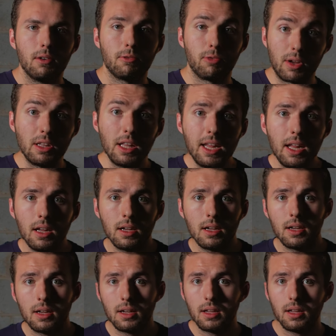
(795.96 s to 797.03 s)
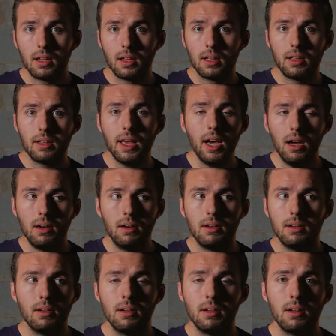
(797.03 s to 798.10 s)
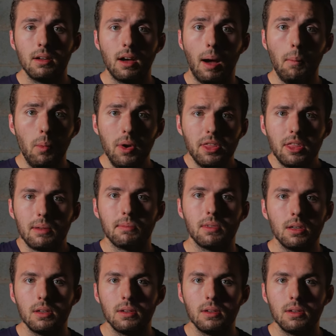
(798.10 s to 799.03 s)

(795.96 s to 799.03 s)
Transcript: freely, yeah, I'm with them.